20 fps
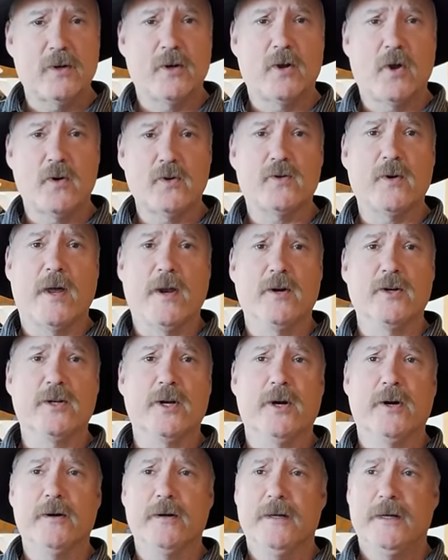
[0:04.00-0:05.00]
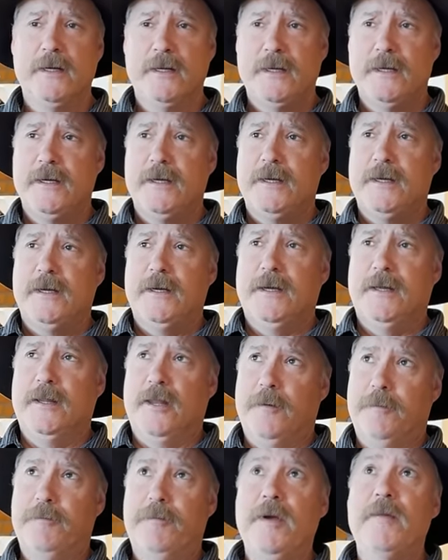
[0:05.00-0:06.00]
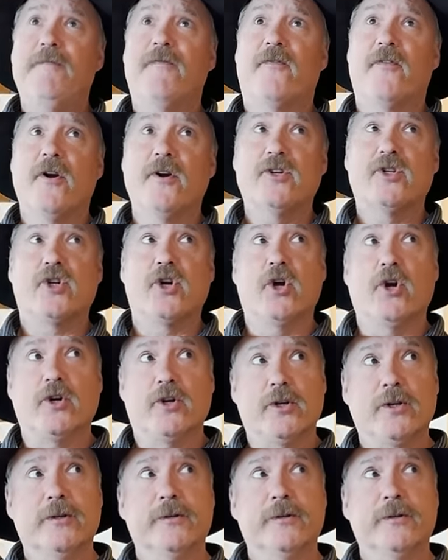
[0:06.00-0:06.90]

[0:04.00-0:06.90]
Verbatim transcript: the Ghost Raiders here. The bib front shirt.